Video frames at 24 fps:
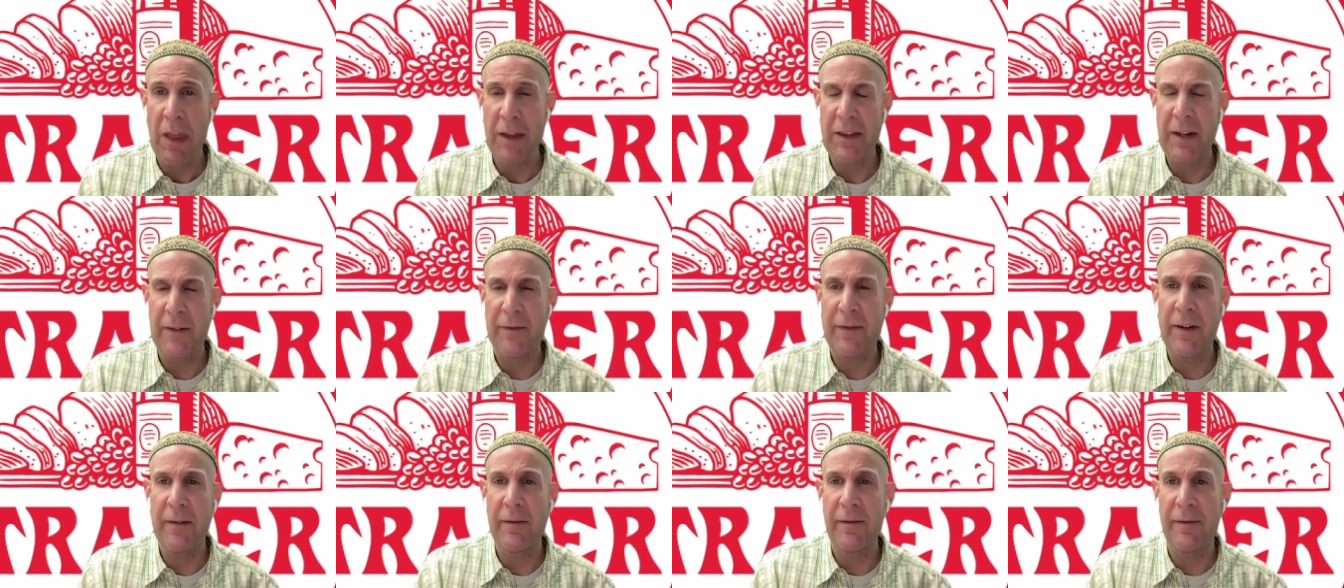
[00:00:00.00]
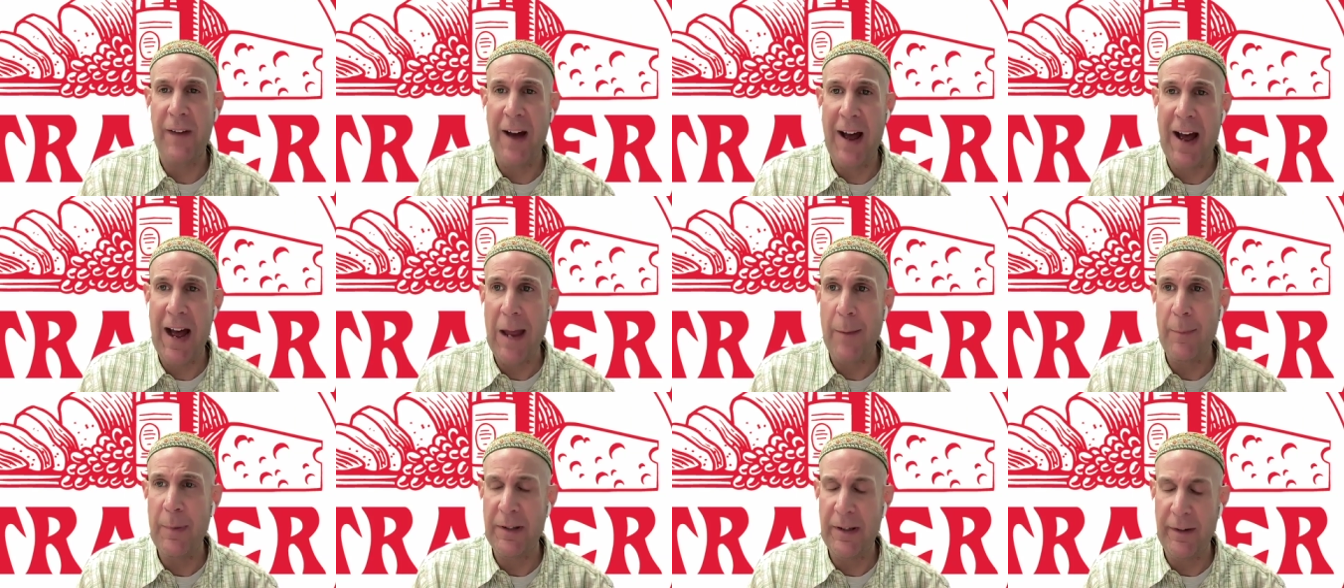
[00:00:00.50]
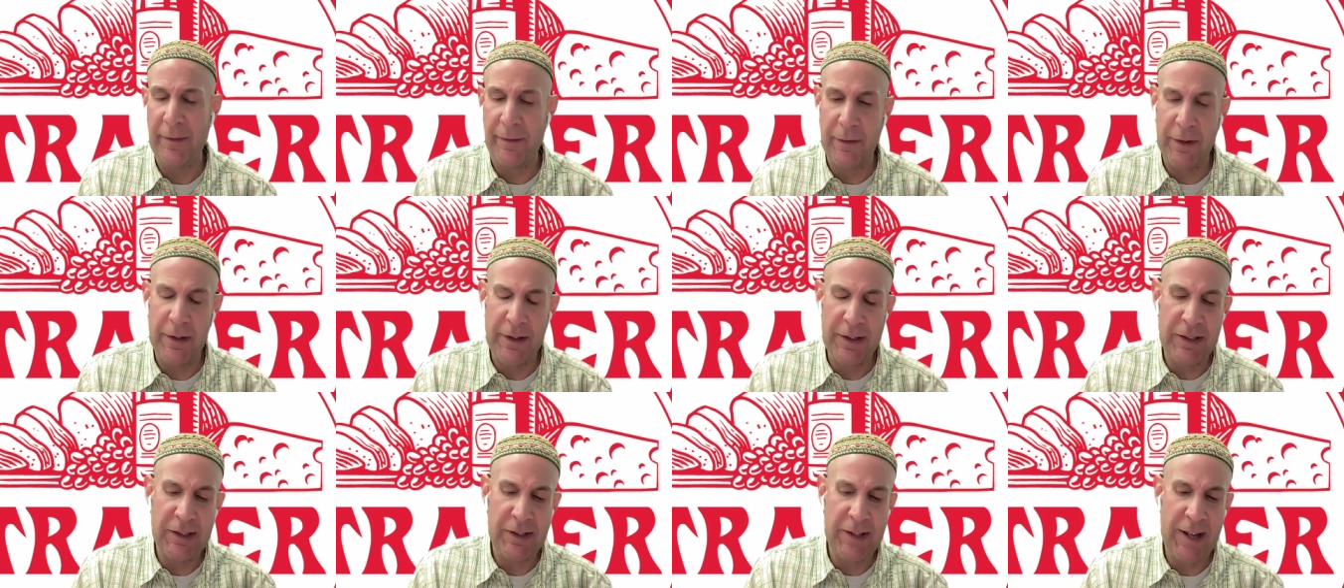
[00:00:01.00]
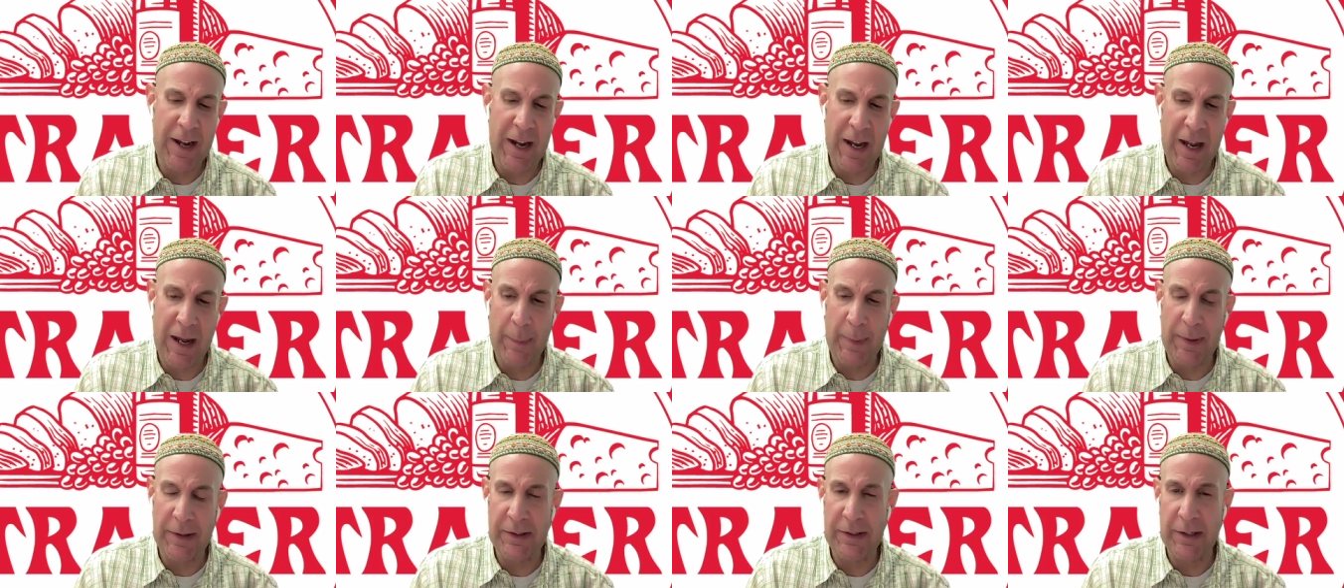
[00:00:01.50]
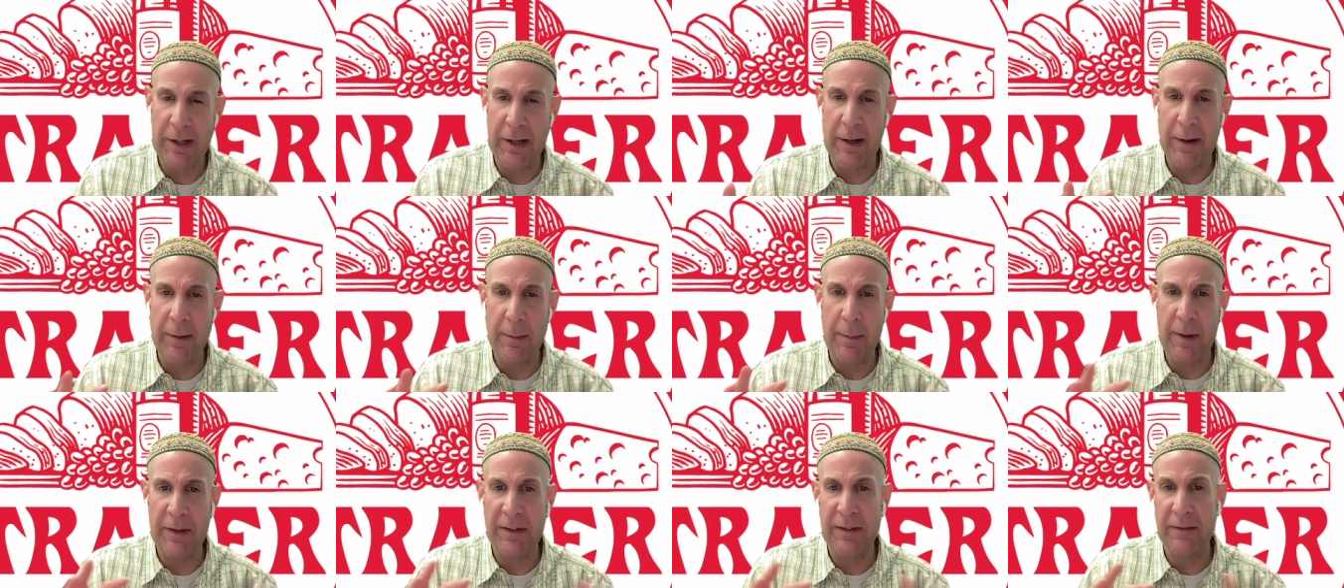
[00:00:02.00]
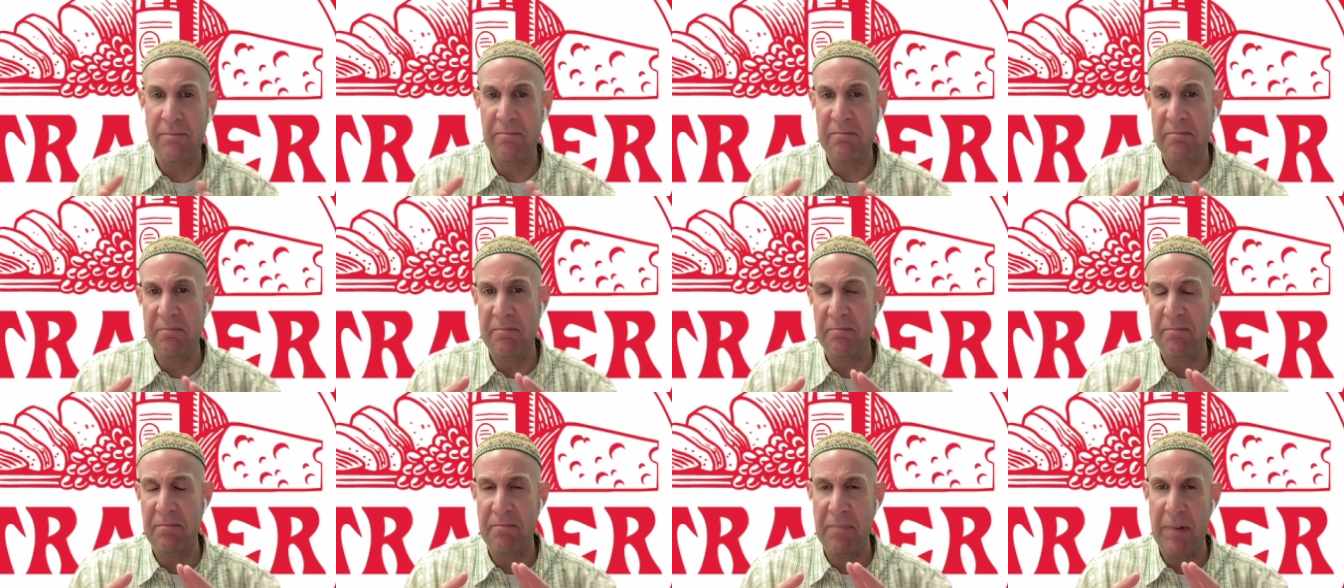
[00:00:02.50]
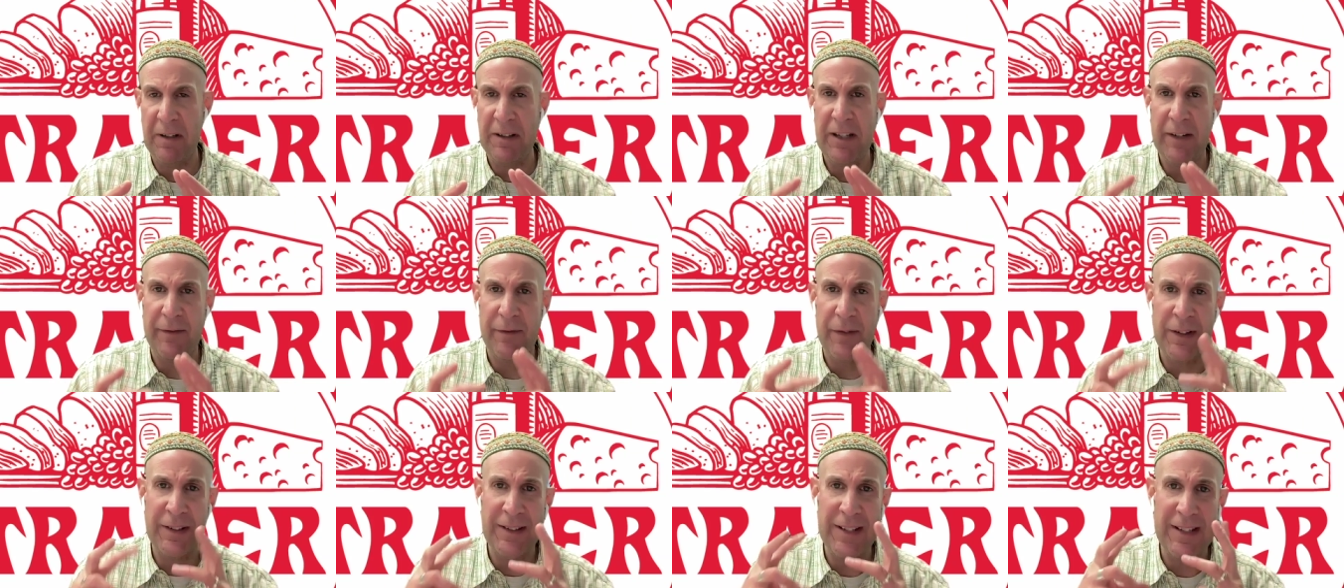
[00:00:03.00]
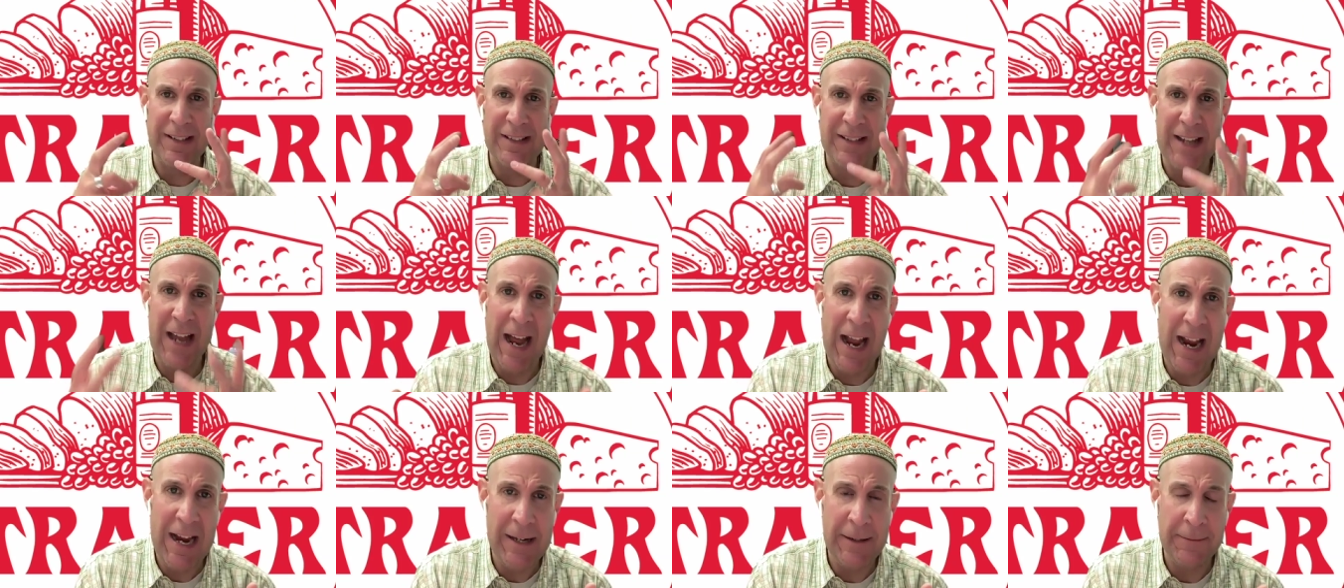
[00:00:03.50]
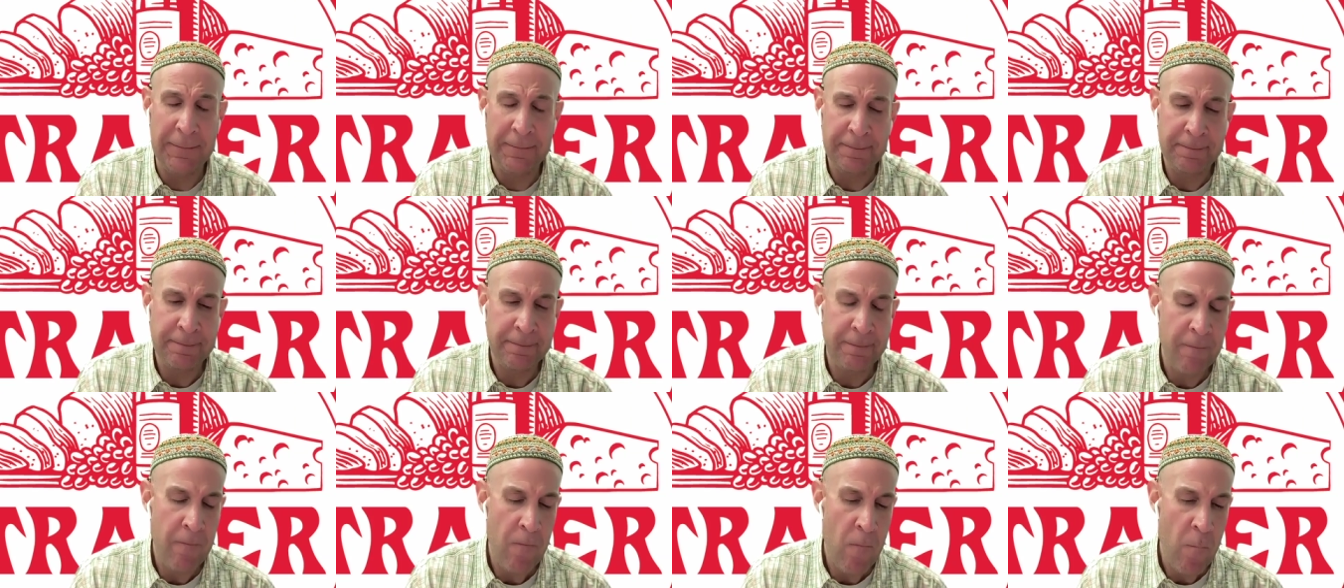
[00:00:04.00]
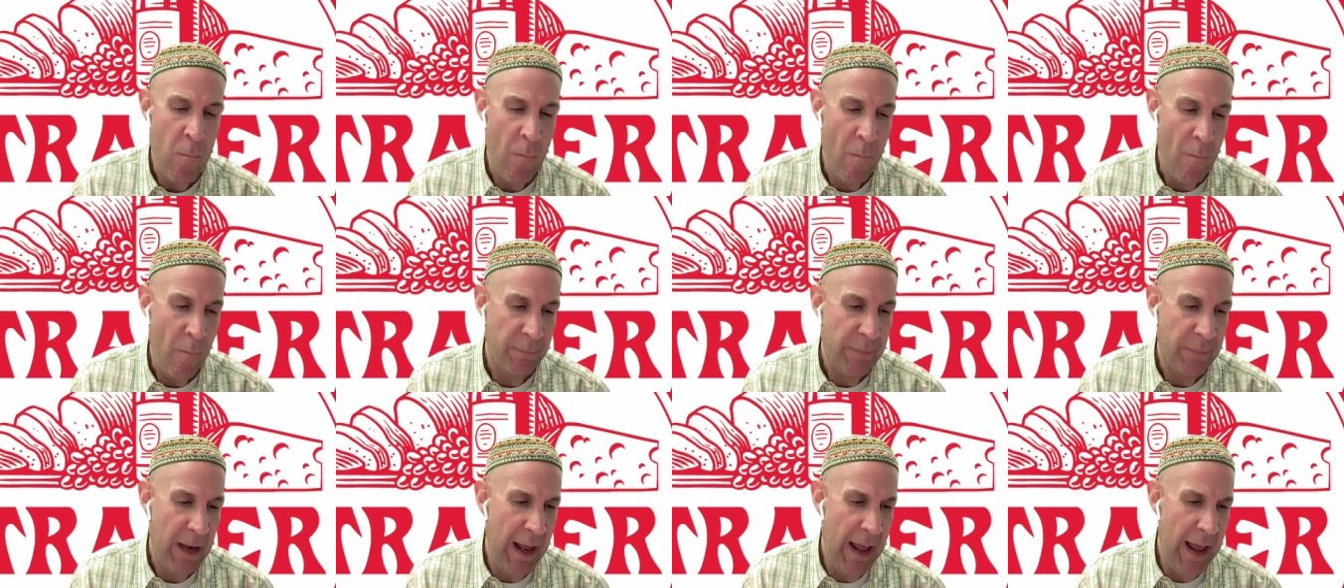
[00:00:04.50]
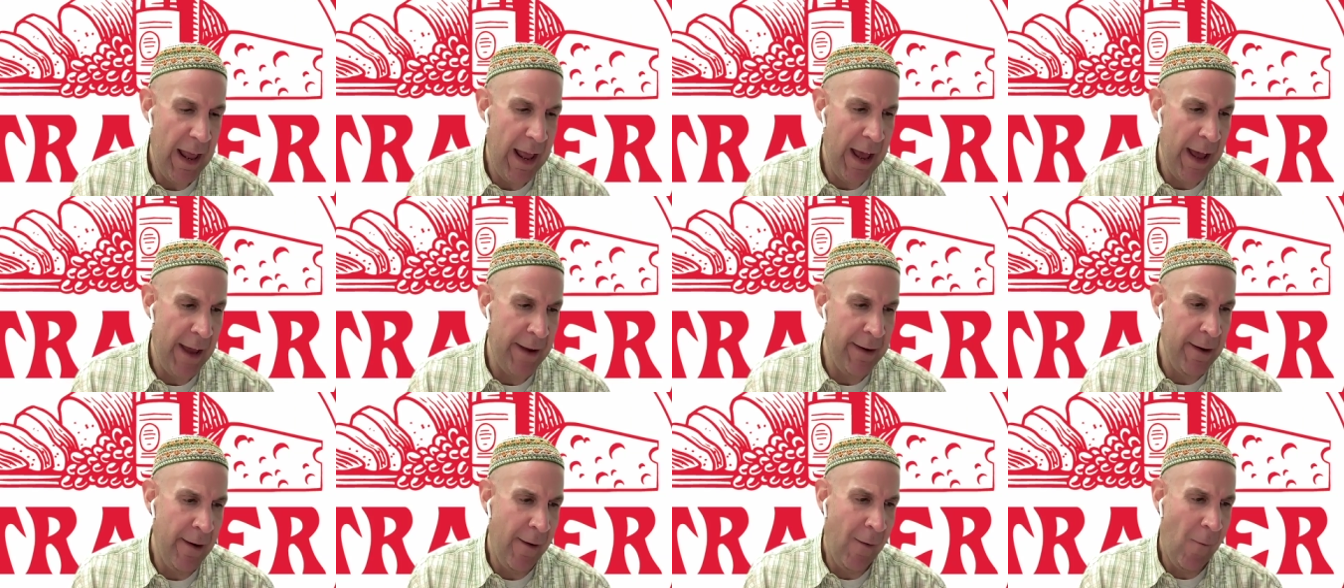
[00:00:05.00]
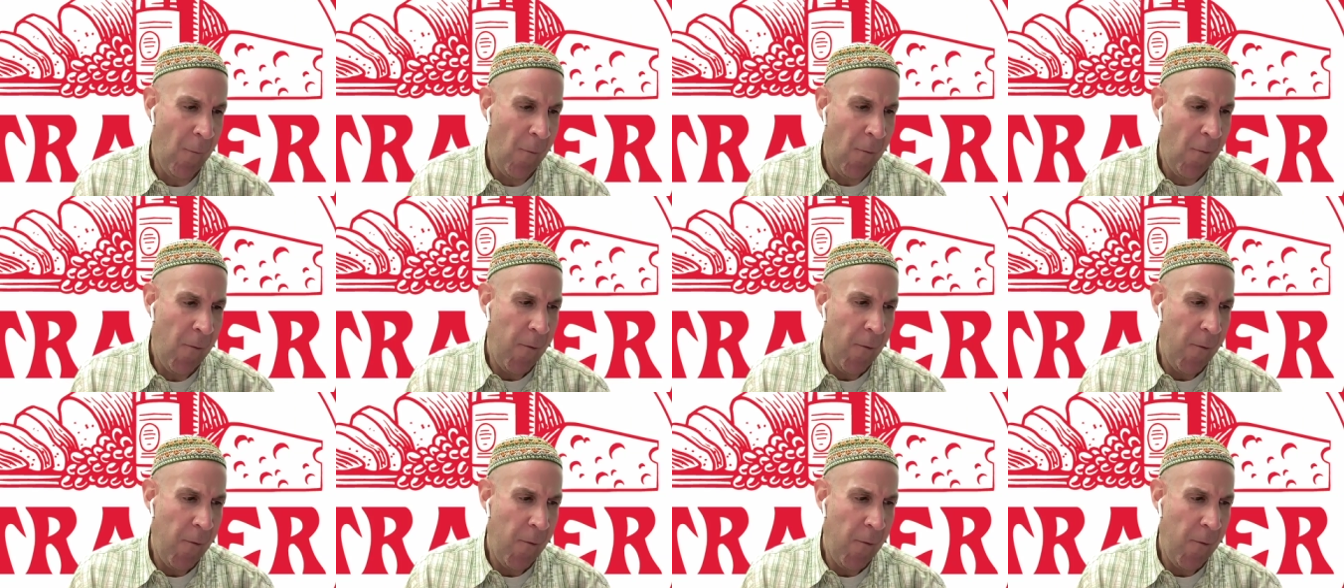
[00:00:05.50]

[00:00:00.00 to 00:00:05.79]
A different vibe, a different setup. It's a different design. And